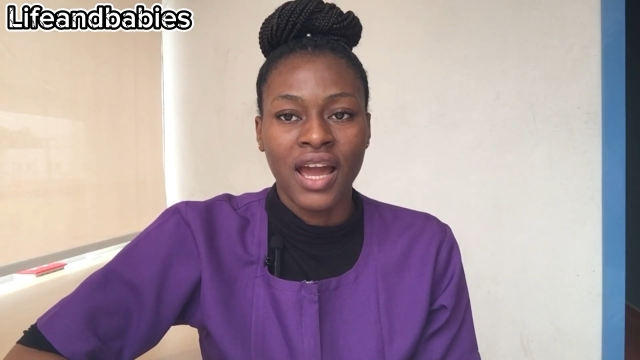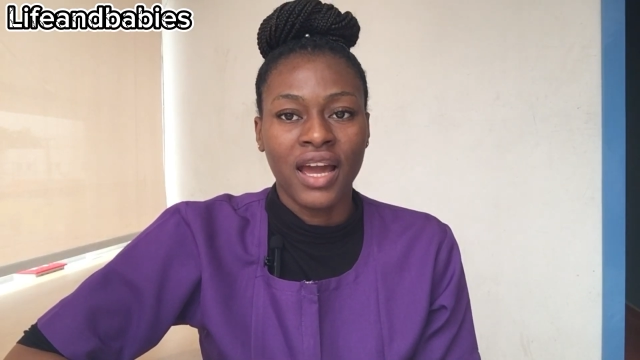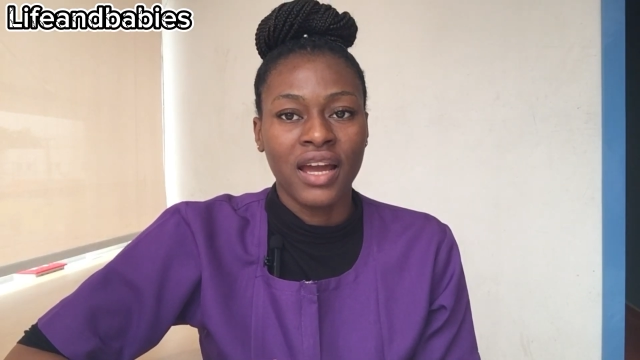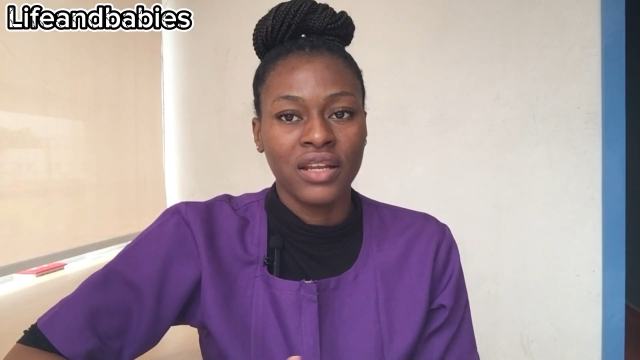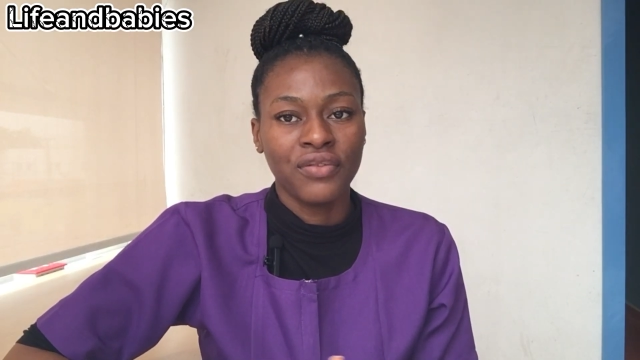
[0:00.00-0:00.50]

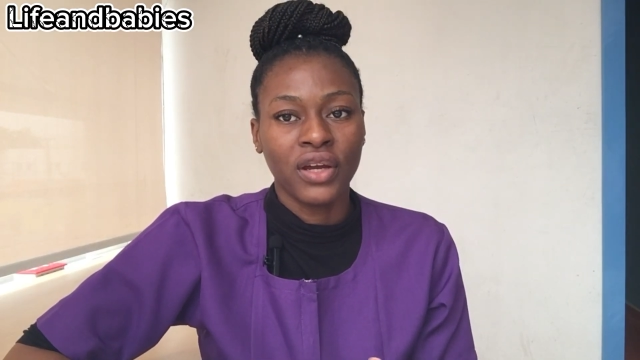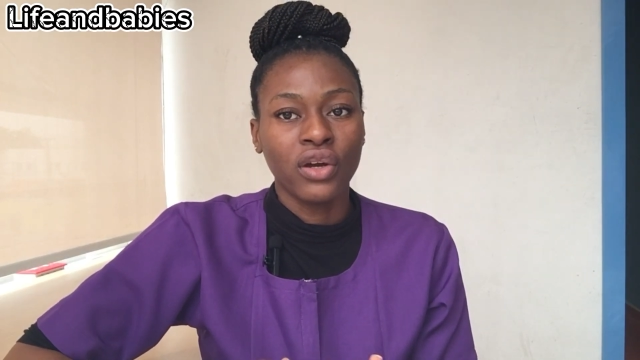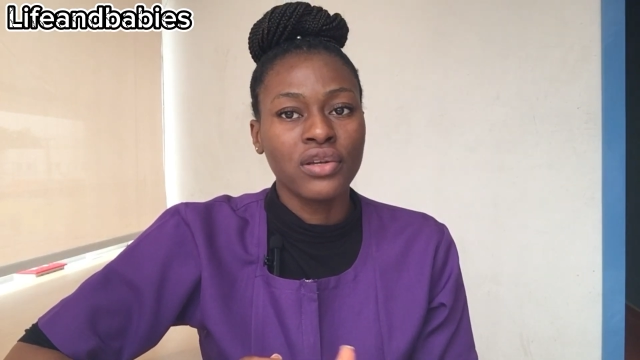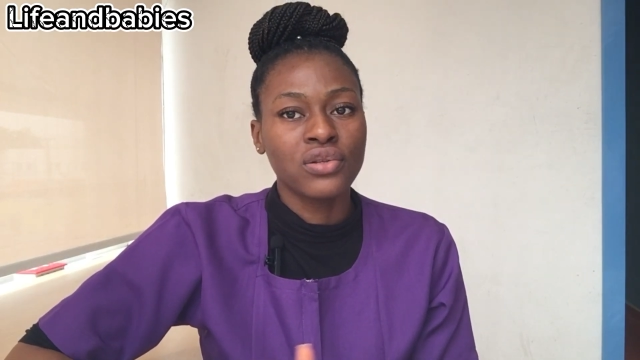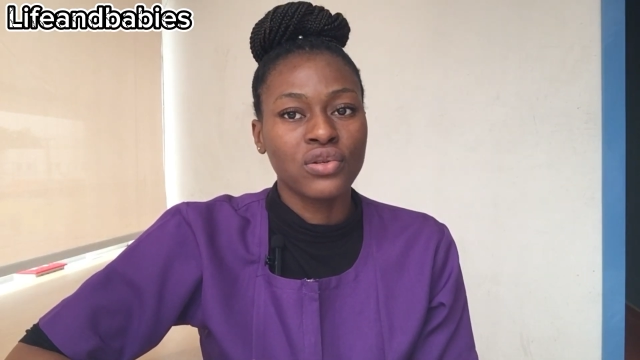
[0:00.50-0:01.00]
And if you're
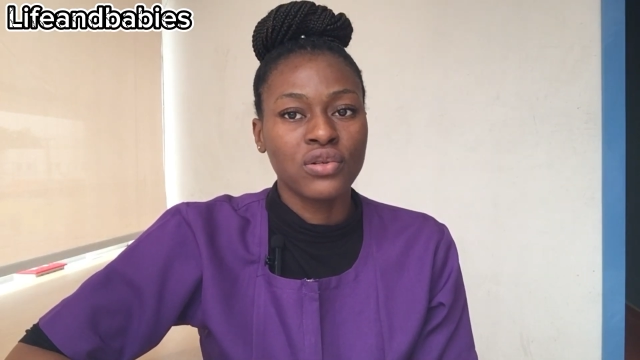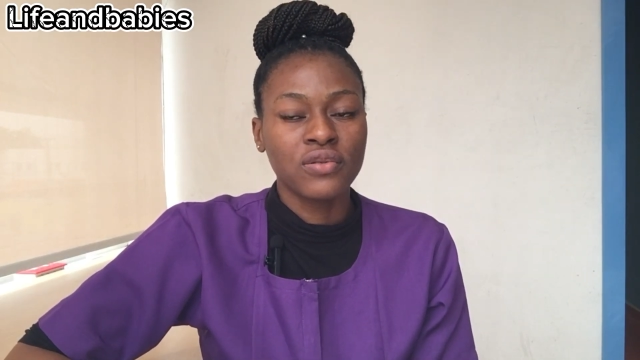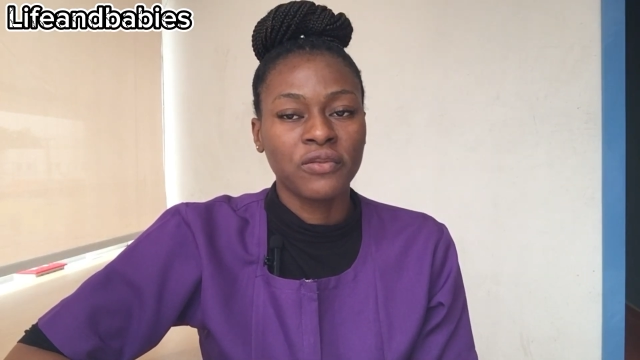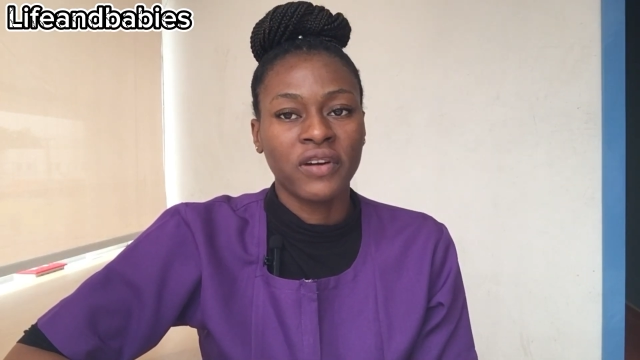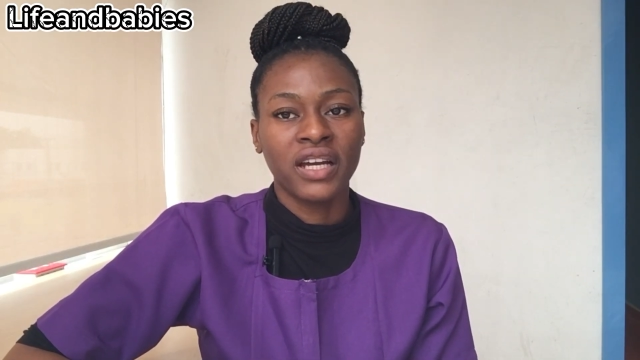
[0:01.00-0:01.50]
going to
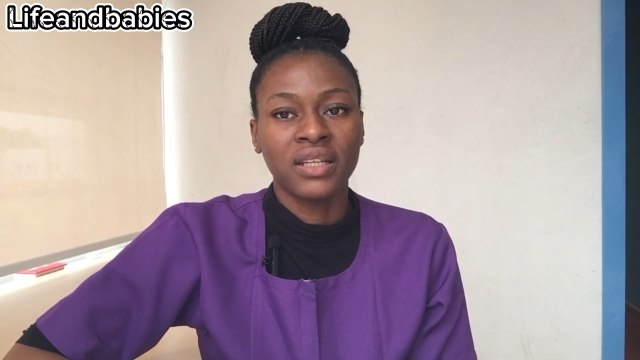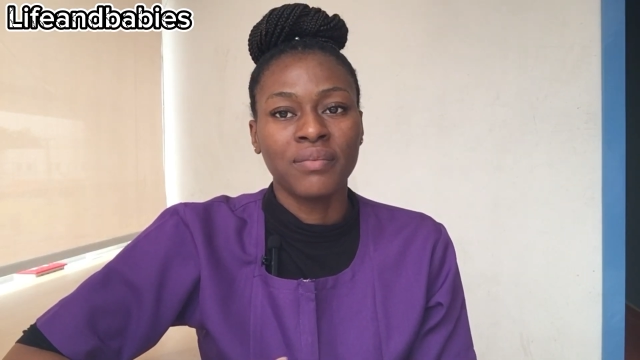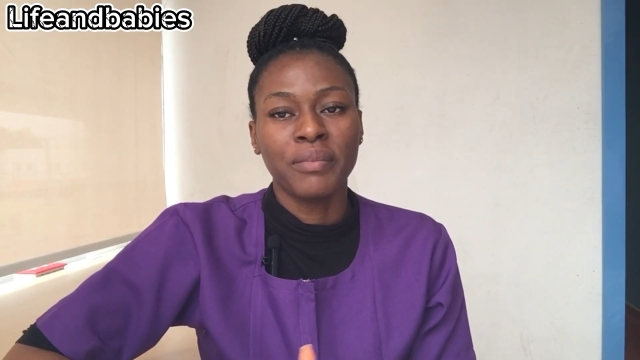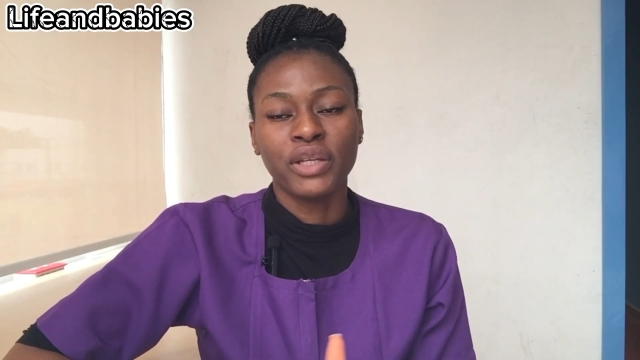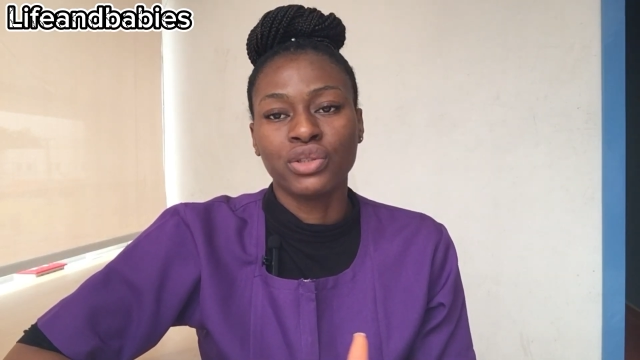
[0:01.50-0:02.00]
use
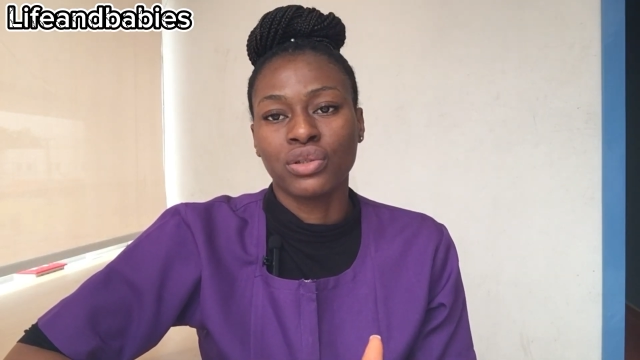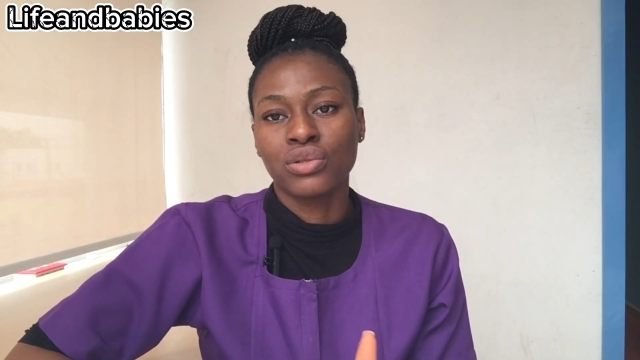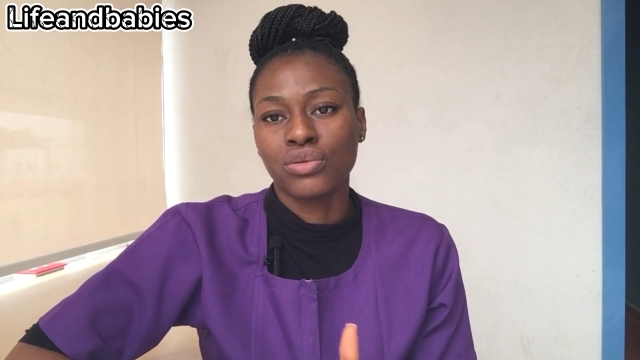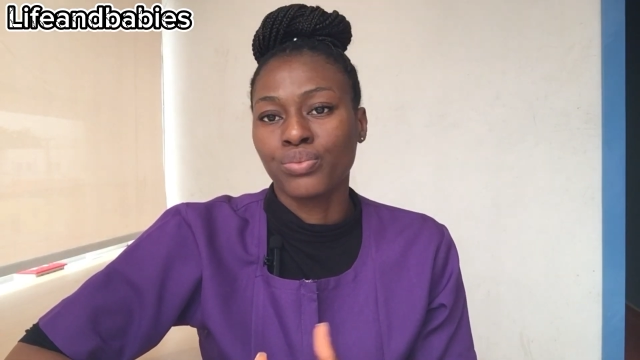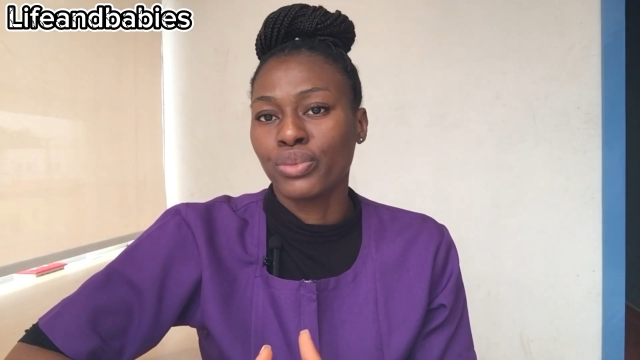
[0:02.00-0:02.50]
fan, make sure
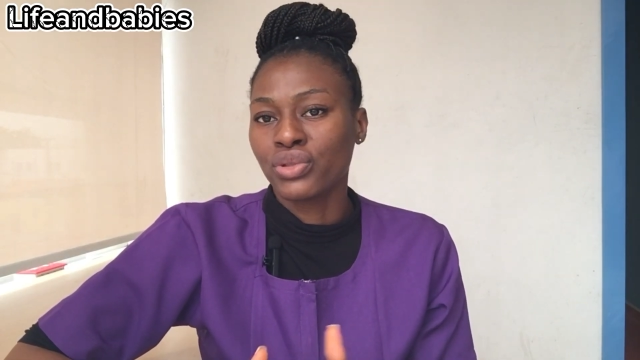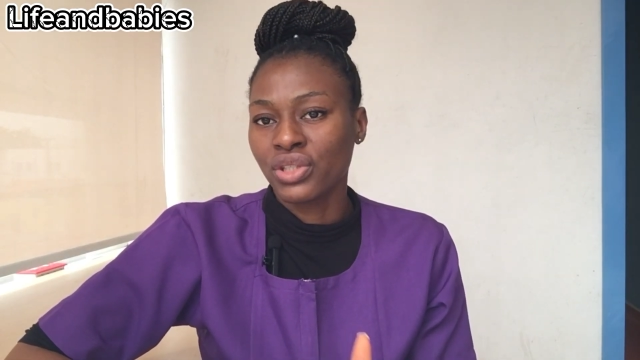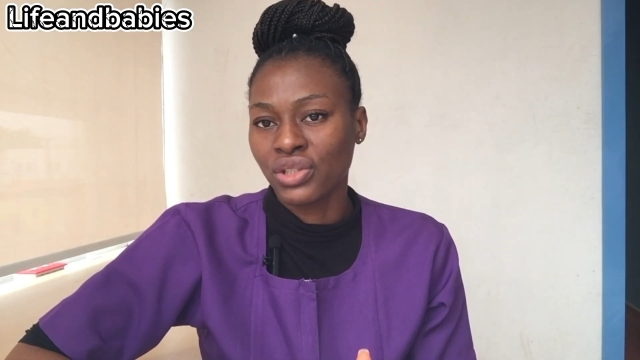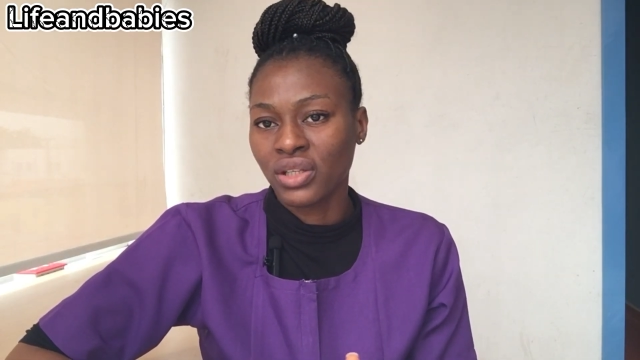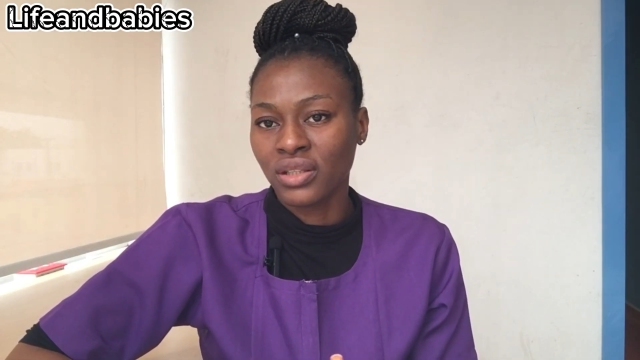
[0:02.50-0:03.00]
to
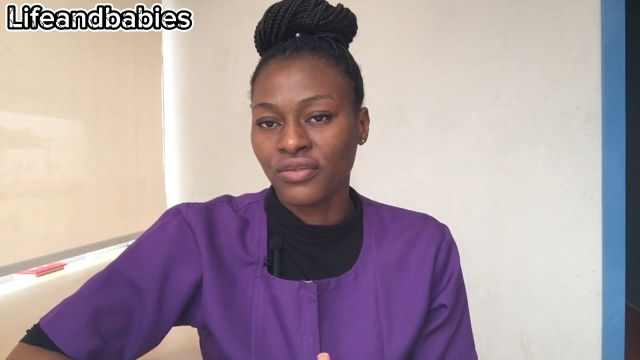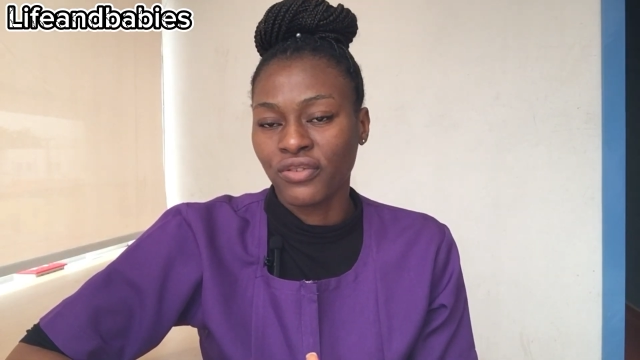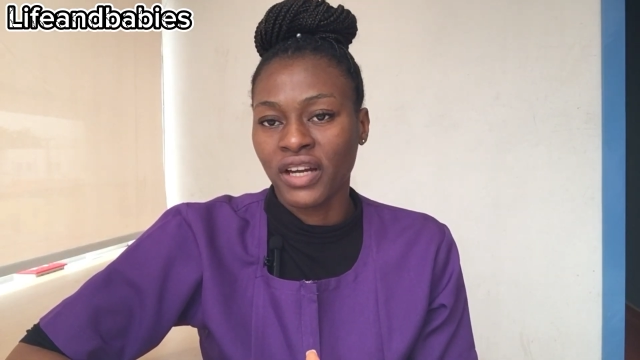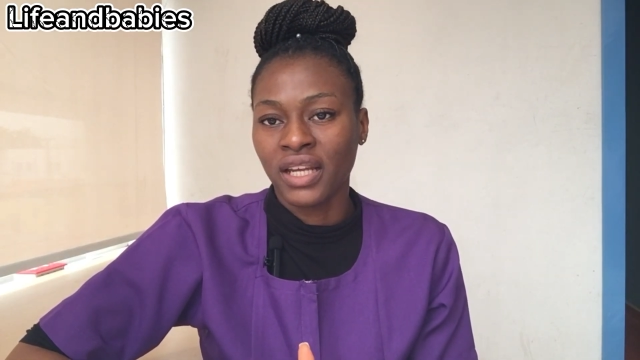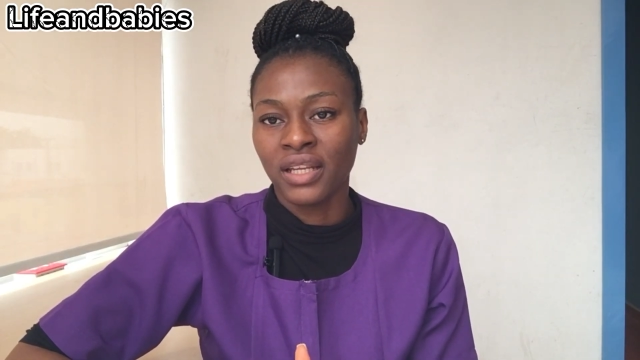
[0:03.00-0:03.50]
position the
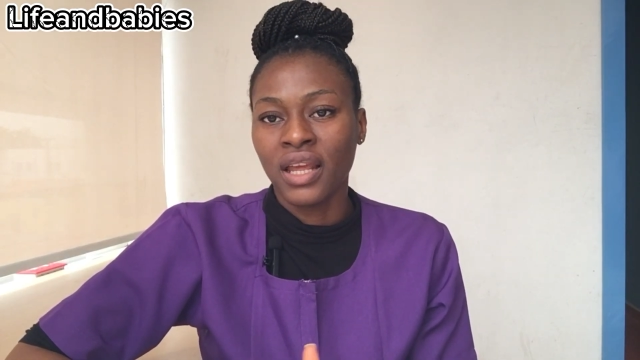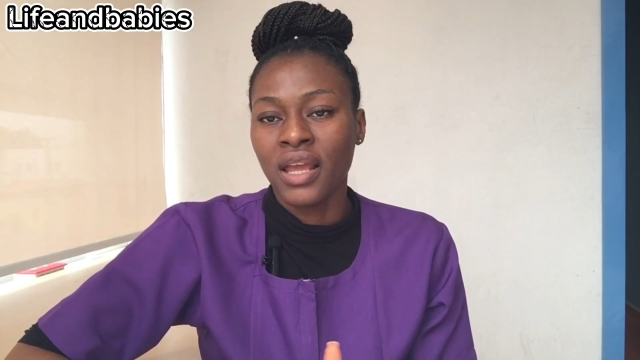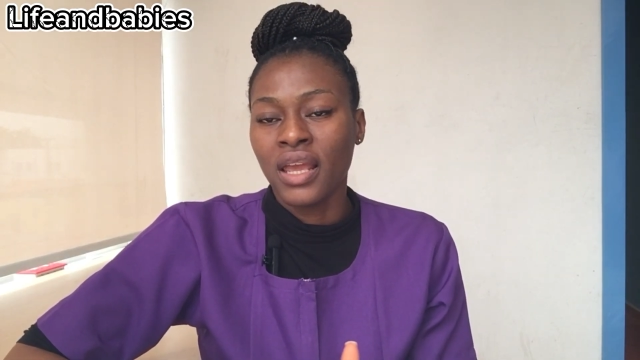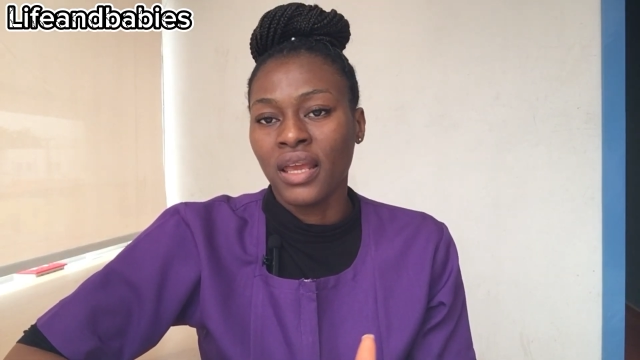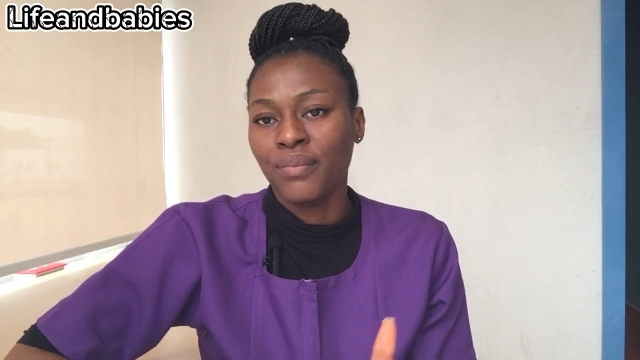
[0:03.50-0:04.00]
fan
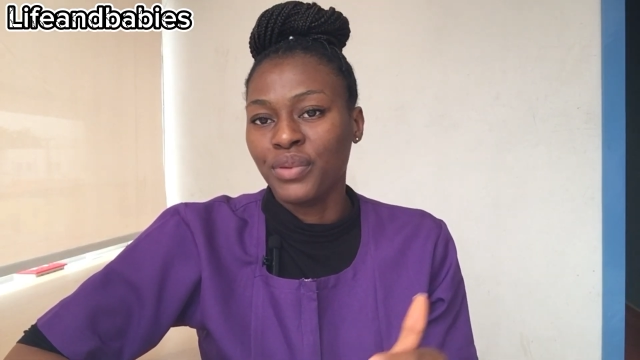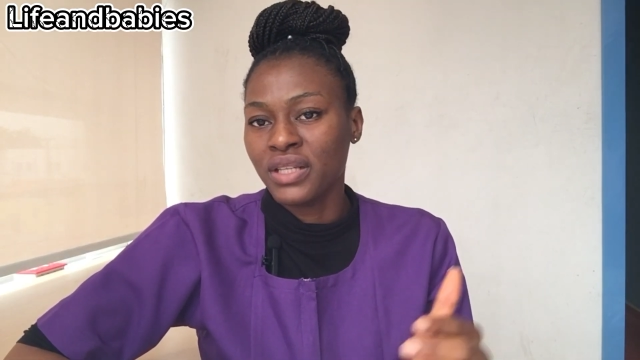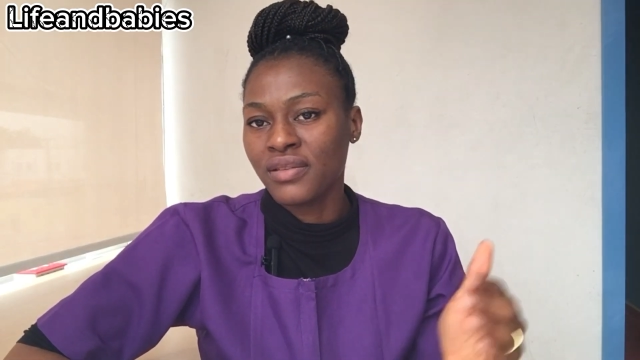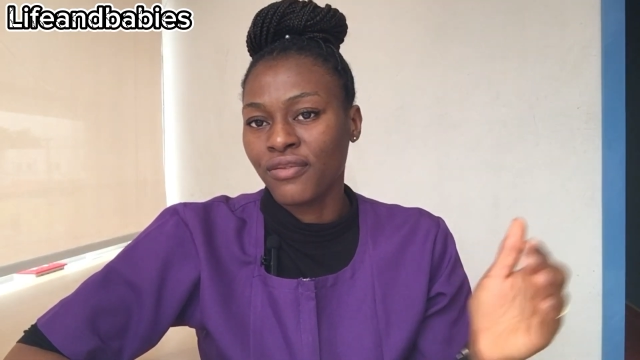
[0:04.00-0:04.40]
a bit